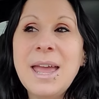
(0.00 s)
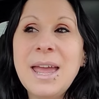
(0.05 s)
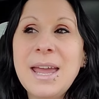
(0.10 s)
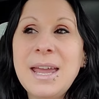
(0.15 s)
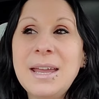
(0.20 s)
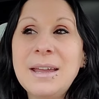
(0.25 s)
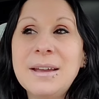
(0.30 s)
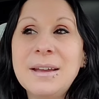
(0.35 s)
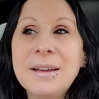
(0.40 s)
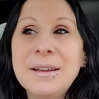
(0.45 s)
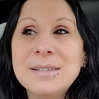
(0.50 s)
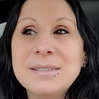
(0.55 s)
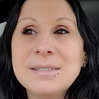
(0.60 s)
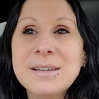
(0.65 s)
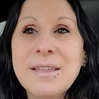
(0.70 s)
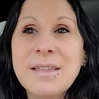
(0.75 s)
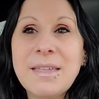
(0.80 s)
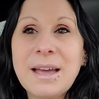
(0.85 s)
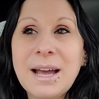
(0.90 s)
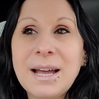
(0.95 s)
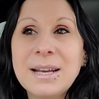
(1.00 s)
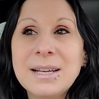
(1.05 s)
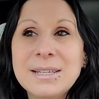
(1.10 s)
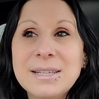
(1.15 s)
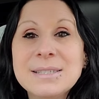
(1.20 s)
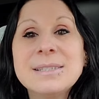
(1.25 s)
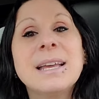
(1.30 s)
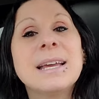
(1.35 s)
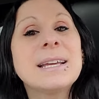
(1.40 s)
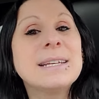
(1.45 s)
And that
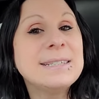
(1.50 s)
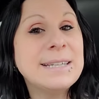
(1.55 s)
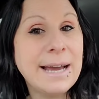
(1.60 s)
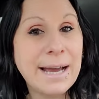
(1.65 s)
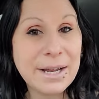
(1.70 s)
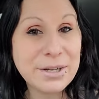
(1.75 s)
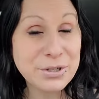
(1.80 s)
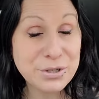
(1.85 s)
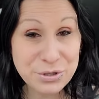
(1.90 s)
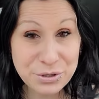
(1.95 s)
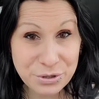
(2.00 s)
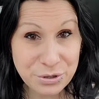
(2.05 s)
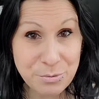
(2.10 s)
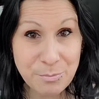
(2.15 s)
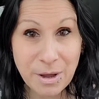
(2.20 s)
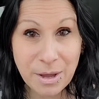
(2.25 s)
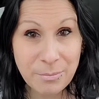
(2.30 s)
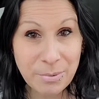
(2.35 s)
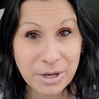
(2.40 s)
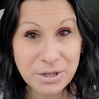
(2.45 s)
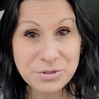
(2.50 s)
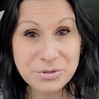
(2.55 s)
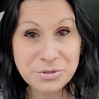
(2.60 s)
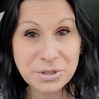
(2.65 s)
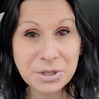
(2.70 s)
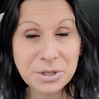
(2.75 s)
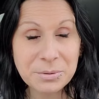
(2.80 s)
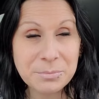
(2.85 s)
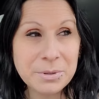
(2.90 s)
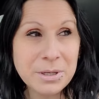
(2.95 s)
is like attached to my
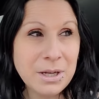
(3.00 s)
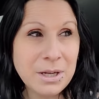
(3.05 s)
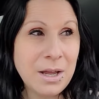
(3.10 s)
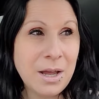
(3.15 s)
bedroom.